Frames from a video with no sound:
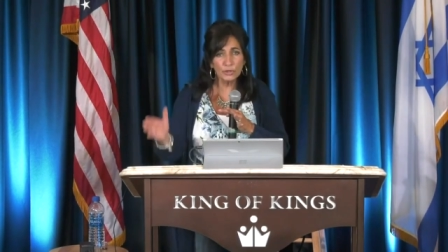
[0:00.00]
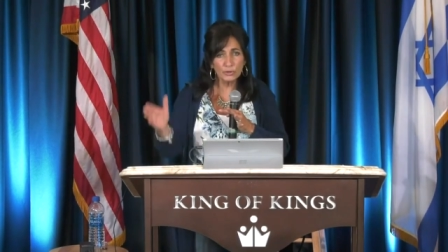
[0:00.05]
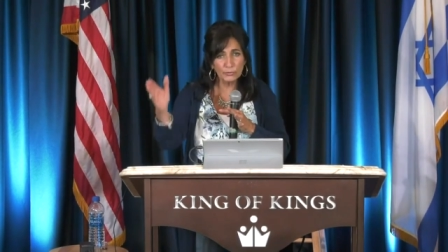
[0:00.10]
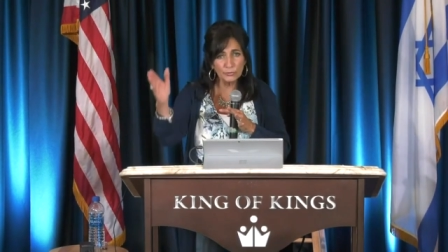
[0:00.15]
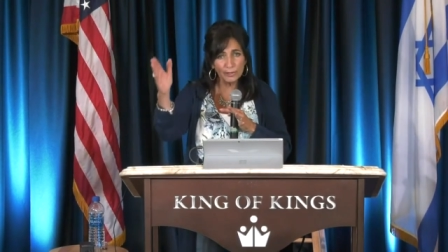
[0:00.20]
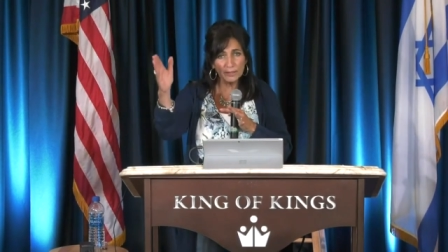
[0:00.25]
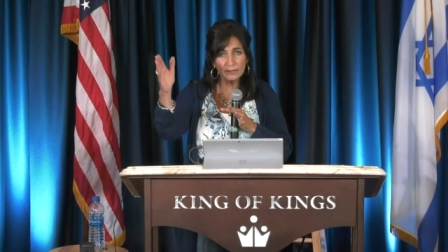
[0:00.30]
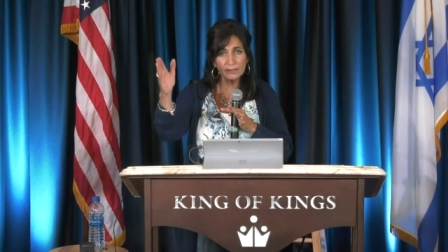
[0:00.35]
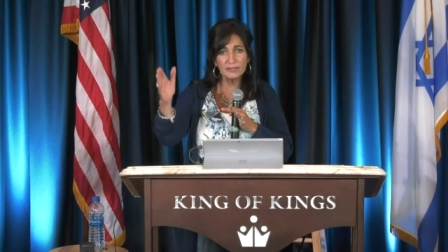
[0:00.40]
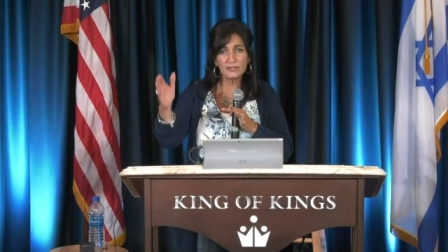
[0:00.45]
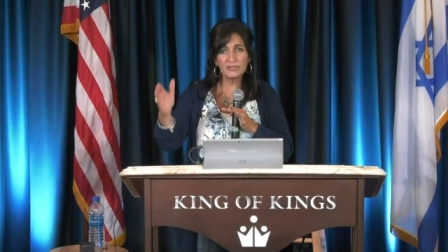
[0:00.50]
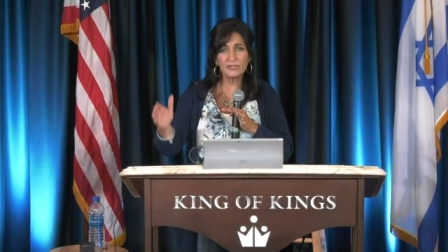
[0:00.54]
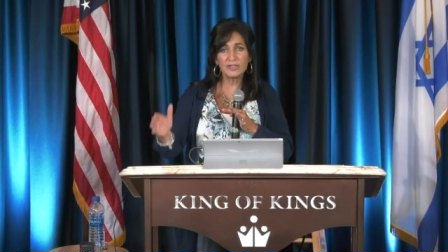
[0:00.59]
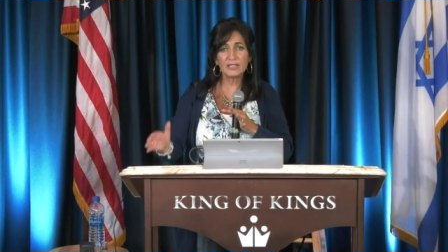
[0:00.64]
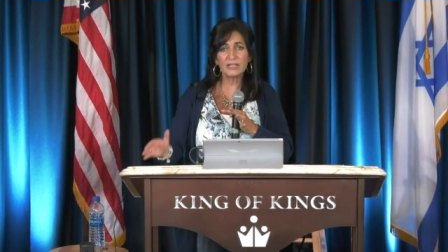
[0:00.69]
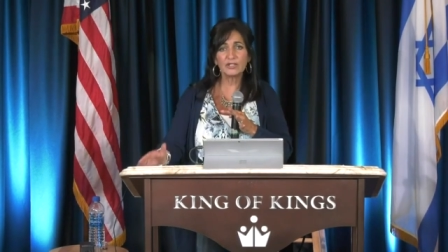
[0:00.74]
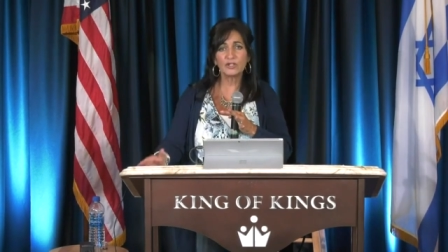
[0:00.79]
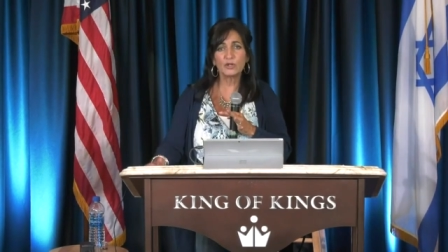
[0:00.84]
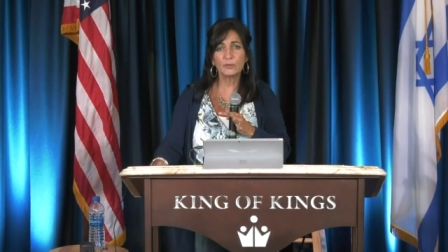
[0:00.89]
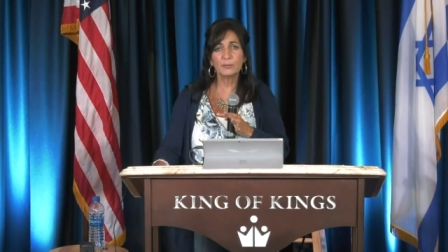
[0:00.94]
Do you
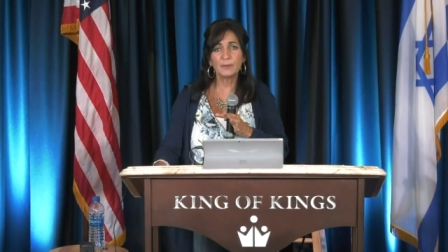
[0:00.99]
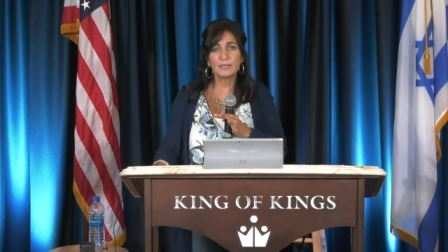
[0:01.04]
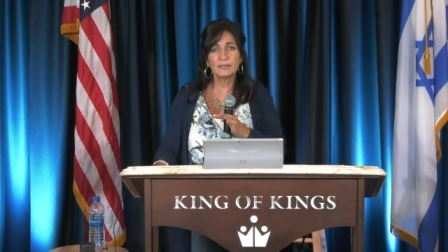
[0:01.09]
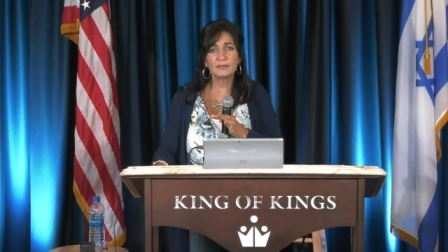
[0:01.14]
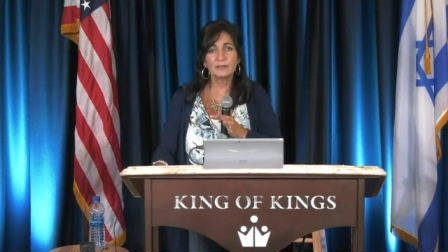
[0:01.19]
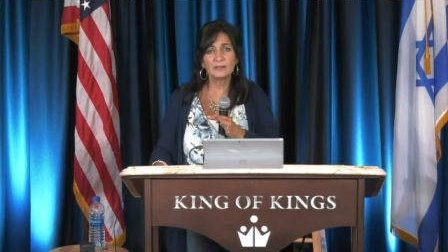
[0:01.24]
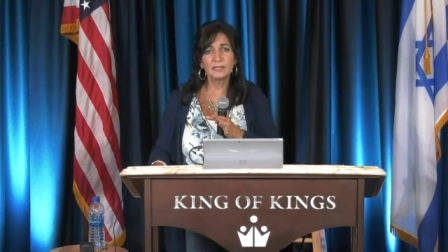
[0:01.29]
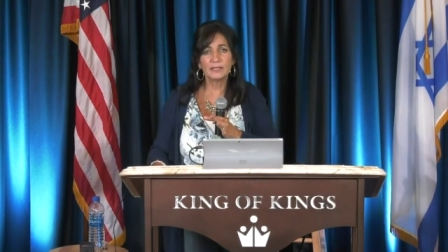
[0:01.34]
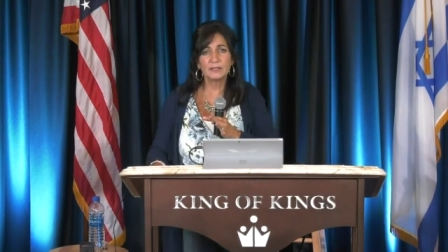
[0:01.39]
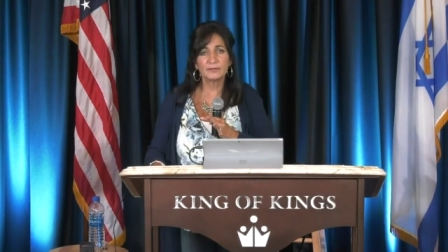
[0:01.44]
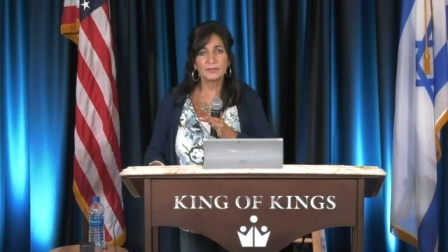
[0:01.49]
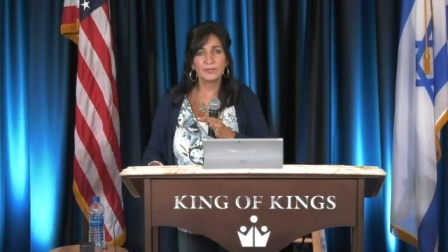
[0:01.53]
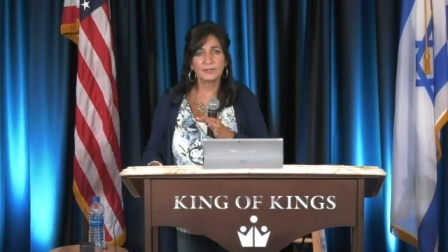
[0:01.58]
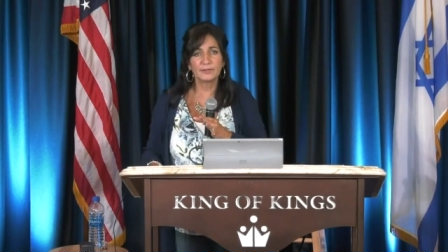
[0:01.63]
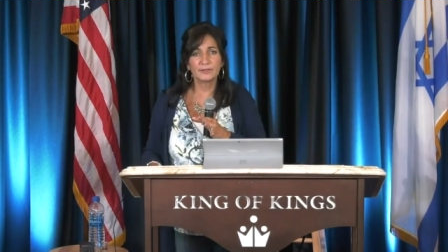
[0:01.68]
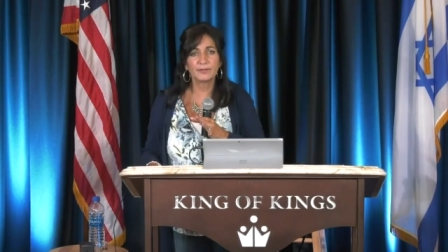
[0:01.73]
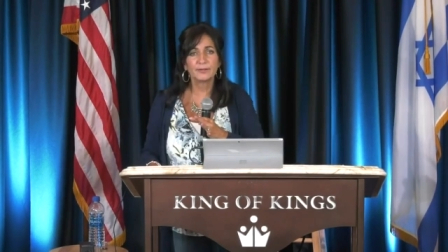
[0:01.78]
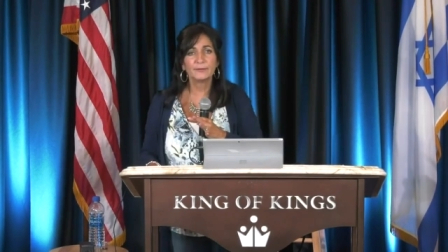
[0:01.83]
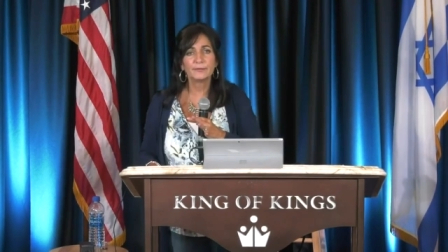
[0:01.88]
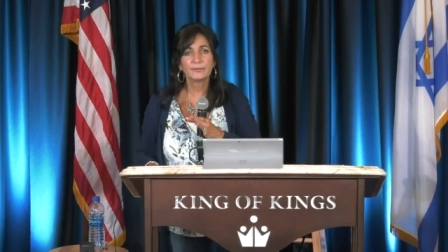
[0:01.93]
really think you'll be
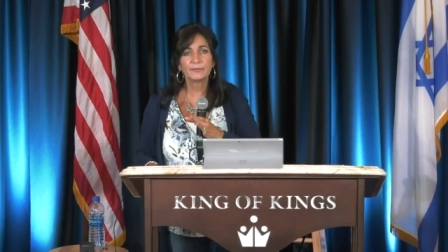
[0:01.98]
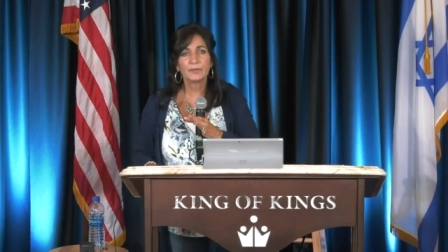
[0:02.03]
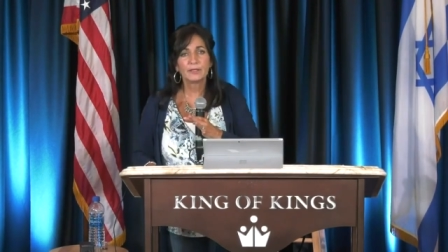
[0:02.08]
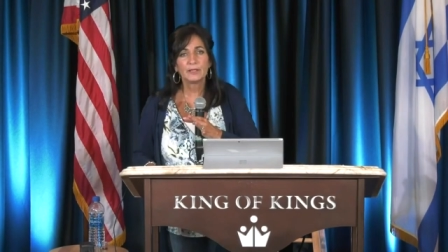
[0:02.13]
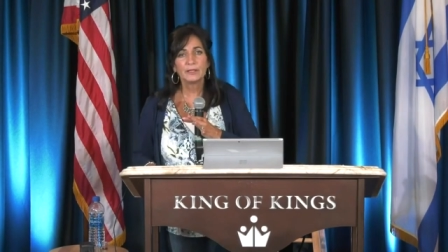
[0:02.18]
delivered?